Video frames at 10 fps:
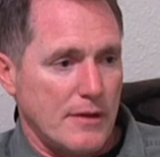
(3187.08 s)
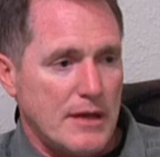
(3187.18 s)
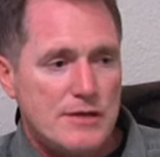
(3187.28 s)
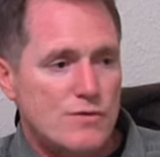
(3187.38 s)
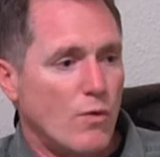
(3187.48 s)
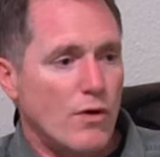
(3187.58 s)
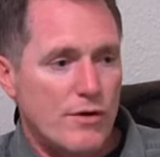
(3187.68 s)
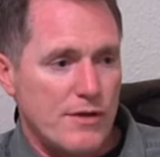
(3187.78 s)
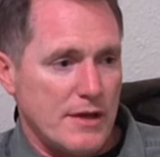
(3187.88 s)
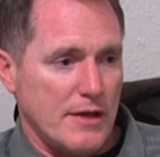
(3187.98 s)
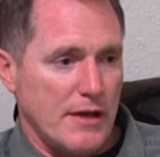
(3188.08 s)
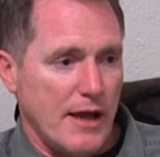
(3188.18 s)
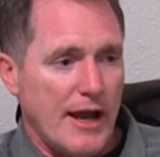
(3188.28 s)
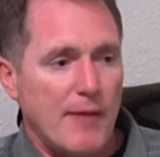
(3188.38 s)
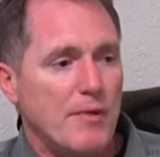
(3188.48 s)
He's worthy,
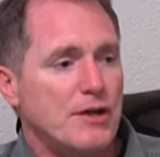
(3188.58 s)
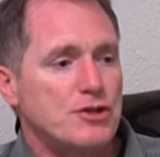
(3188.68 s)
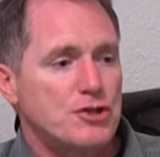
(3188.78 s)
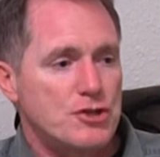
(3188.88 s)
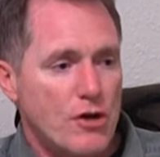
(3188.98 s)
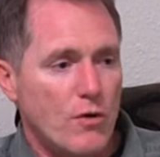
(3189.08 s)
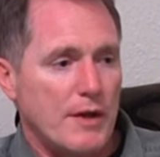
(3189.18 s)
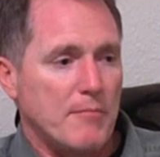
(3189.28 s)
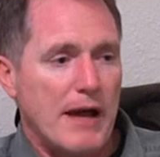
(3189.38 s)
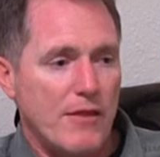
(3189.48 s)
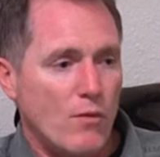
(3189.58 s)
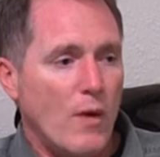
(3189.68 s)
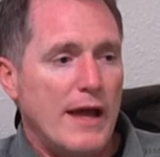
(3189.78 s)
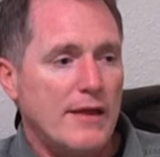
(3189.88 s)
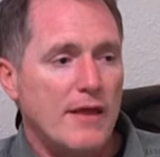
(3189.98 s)
and I'm going to show it by the
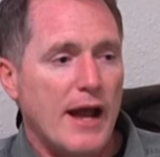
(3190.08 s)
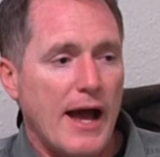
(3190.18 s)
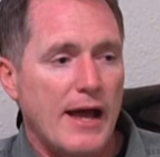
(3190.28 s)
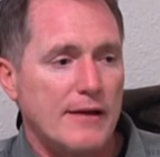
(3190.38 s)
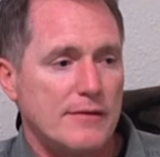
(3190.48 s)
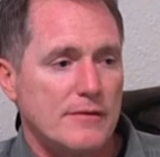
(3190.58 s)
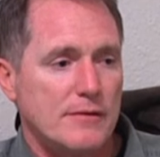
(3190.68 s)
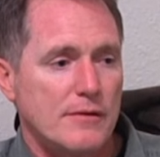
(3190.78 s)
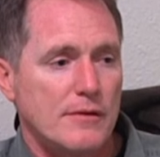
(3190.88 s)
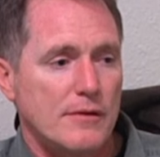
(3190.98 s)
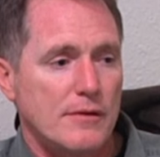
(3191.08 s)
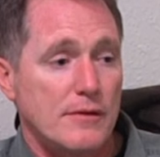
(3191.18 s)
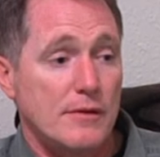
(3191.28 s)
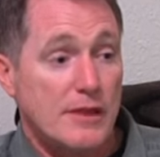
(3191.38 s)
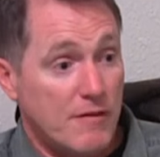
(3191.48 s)
way that I
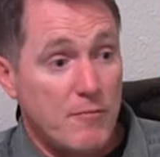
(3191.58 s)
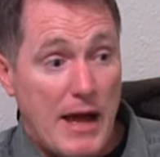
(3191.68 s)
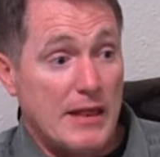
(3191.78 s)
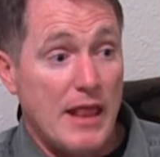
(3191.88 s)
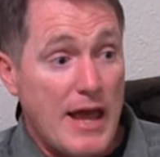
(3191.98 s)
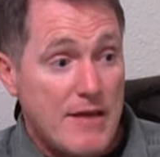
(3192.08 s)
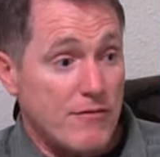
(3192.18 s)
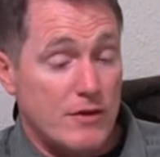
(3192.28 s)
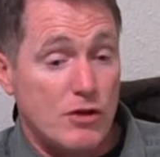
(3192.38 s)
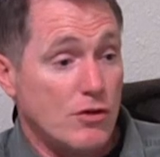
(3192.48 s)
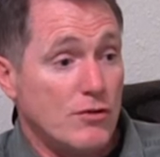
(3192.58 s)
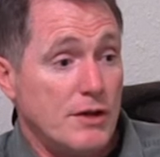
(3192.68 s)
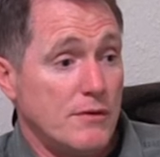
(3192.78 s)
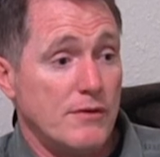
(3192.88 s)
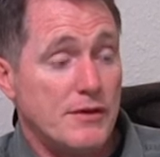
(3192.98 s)
live my life,
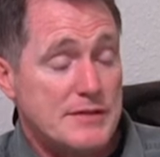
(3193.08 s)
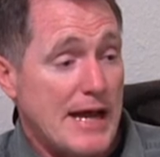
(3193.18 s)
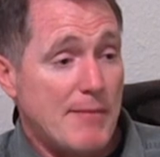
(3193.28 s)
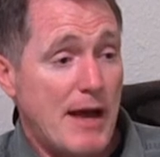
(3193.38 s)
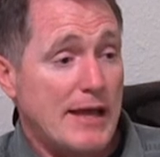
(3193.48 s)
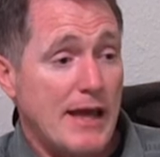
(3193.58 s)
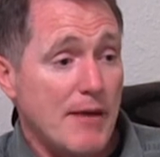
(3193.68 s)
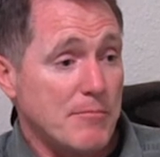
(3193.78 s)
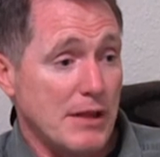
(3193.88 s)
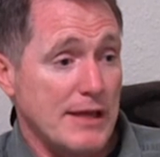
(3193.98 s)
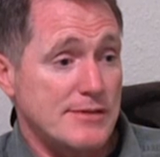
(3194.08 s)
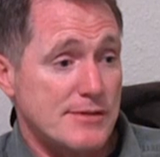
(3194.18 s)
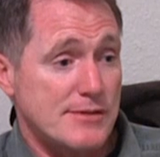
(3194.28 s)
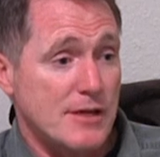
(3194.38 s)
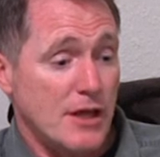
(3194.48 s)
including the time I get
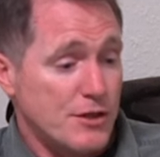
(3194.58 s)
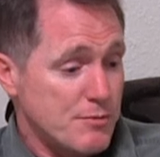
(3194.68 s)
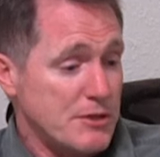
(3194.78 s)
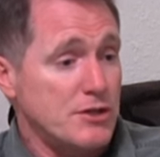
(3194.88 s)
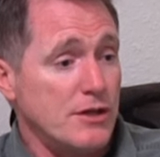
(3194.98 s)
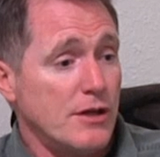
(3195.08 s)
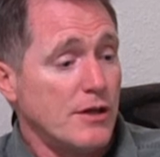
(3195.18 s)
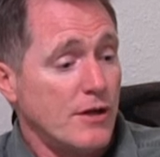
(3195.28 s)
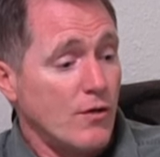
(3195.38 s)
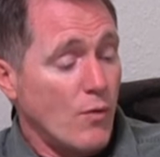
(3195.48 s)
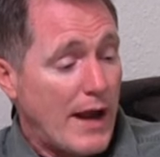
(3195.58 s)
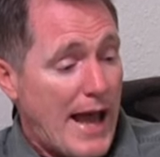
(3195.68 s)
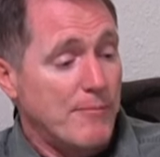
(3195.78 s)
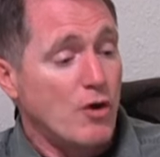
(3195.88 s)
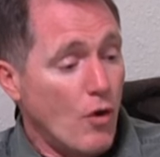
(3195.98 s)
places, especially when
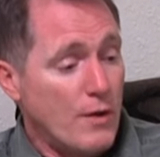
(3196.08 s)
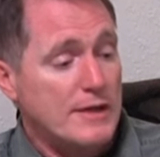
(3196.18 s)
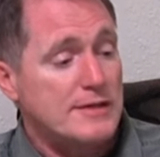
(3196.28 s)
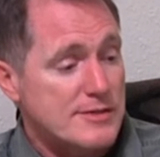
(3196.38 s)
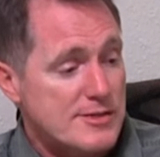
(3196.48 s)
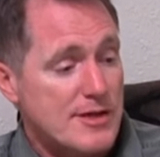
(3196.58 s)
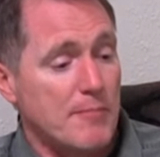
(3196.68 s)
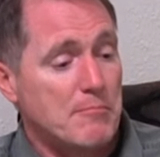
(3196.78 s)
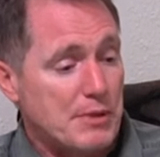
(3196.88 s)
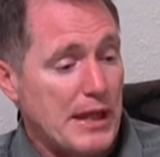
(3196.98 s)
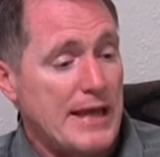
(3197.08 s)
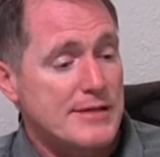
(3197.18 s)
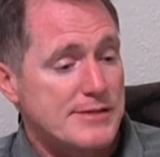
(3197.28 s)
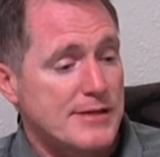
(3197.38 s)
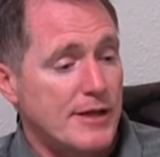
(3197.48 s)
I'm going to some
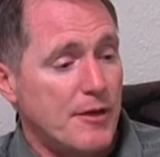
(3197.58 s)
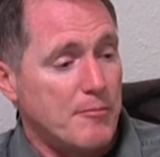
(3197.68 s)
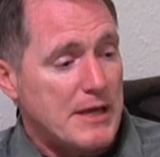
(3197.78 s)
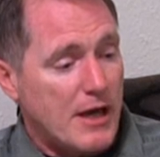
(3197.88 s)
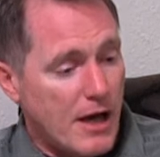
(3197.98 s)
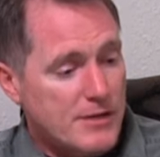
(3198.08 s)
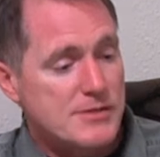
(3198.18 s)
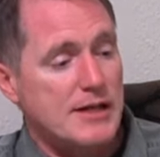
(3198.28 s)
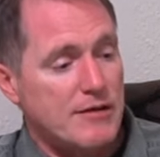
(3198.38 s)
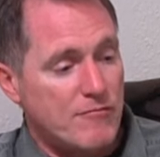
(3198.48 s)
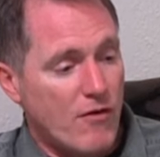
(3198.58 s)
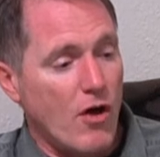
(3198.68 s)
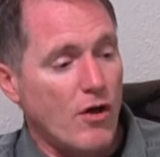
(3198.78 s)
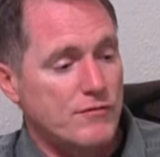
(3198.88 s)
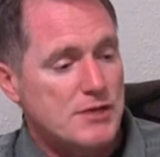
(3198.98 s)
place because it
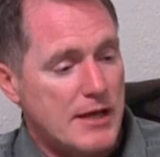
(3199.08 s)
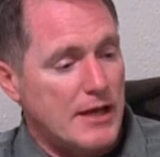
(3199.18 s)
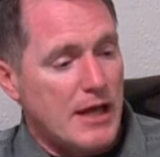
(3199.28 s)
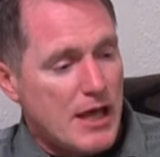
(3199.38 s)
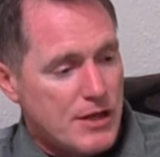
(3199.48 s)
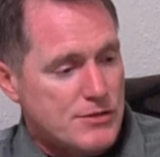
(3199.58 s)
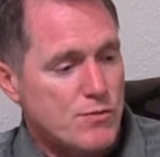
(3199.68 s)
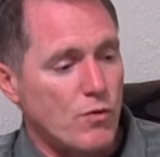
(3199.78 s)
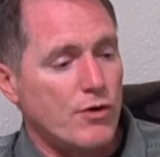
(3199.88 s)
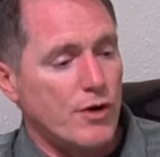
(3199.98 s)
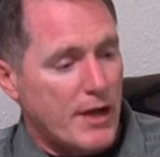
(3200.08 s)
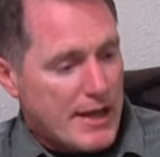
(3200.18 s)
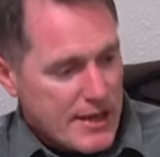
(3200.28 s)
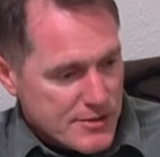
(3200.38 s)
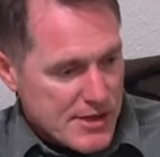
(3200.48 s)
involves His Word,
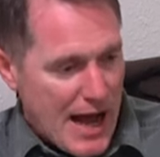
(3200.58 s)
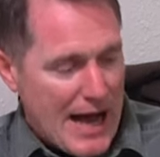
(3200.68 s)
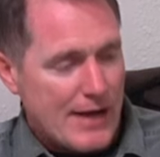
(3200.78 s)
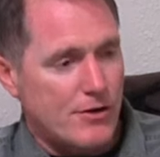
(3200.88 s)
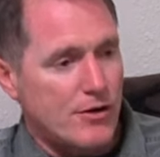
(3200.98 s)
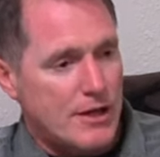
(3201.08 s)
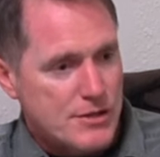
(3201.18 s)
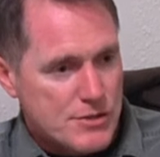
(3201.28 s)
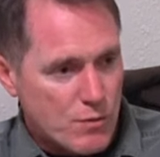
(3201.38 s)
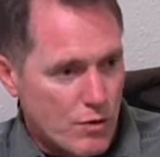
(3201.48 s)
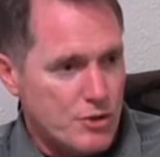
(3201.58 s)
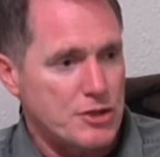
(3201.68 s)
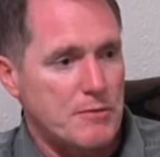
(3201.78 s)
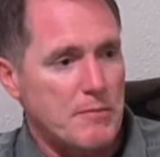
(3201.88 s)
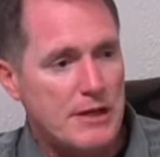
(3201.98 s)
His honor, His
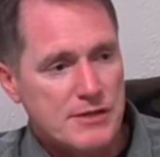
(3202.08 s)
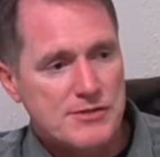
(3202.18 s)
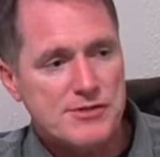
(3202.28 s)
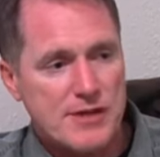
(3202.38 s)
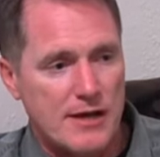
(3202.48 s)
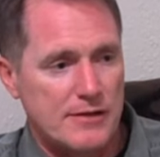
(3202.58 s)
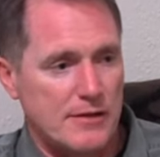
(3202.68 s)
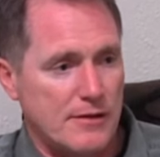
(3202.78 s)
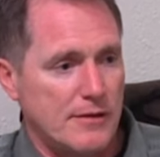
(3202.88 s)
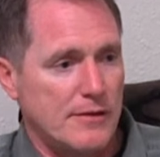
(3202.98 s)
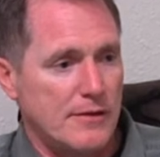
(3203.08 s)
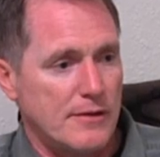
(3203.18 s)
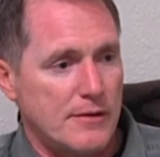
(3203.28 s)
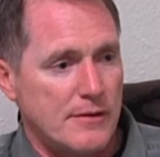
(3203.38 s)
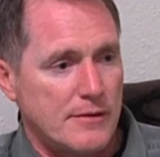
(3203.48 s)
worship, His Son
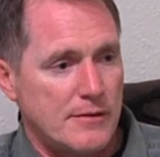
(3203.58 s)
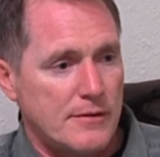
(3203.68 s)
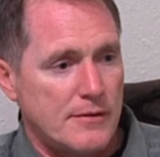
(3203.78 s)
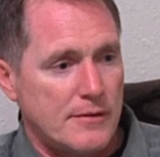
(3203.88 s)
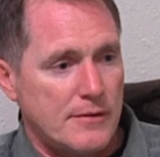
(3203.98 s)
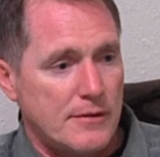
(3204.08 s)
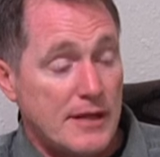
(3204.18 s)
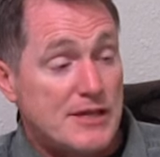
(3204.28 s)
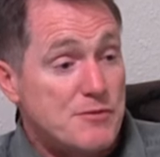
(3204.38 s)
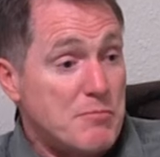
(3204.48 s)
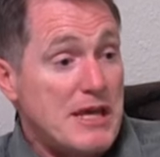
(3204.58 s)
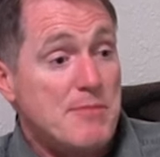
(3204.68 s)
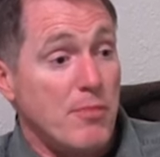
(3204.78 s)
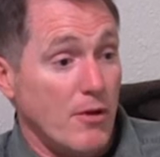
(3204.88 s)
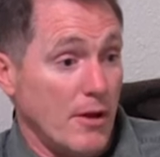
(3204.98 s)
his
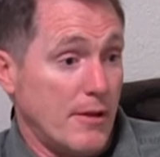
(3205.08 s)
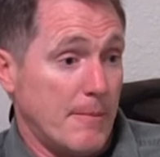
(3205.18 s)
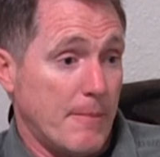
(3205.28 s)
people.